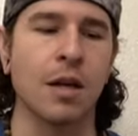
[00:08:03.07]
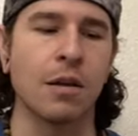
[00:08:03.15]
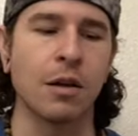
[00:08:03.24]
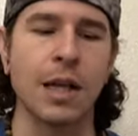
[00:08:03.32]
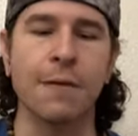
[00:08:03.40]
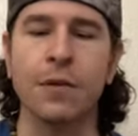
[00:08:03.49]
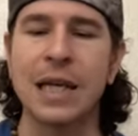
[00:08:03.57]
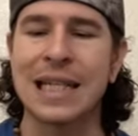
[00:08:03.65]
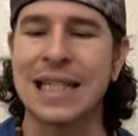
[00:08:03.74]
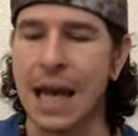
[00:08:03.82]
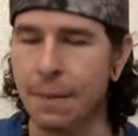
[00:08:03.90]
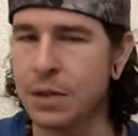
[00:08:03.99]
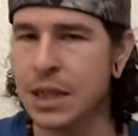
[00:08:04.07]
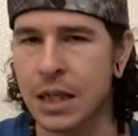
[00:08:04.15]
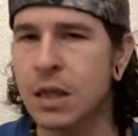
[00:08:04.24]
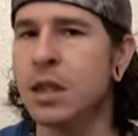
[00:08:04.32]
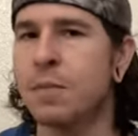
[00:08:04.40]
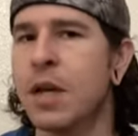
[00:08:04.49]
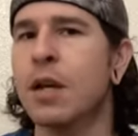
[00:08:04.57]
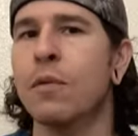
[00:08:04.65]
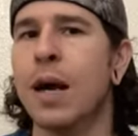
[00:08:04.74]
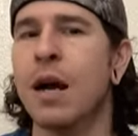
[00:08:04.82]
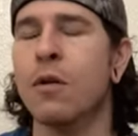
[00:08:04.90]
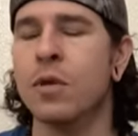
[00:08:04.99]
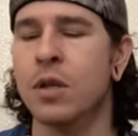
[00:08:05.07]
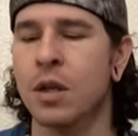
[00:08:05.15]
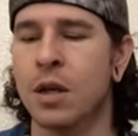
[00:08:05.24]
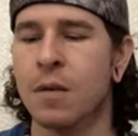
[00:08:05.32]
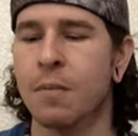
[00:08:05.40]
They're definitely tempting to be around,